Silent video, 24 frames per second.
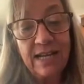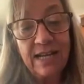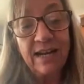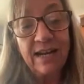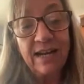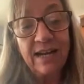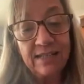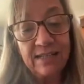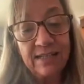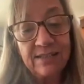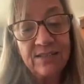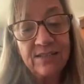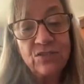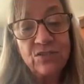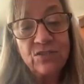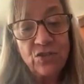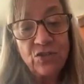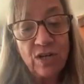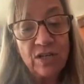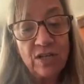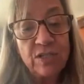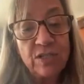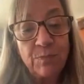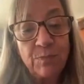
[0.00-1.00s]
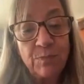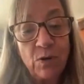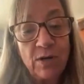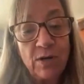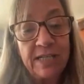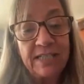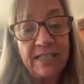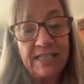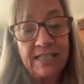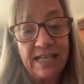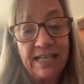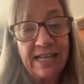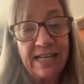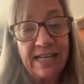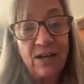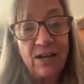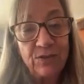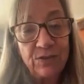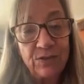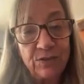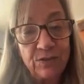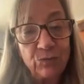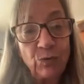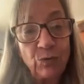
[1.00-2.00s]
Yeah, and the judge pointed that
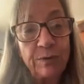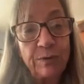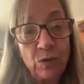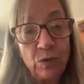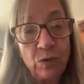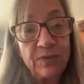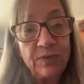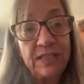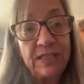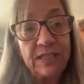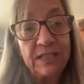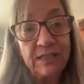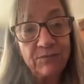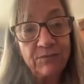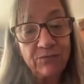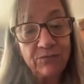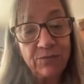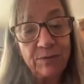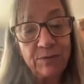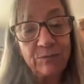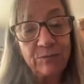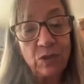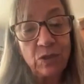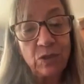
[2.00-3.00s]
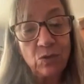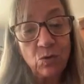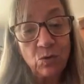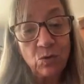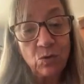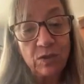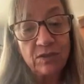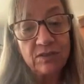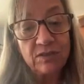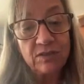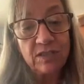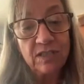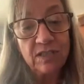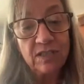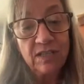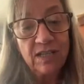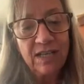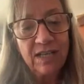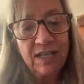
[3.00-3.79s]
out in removing him from the court.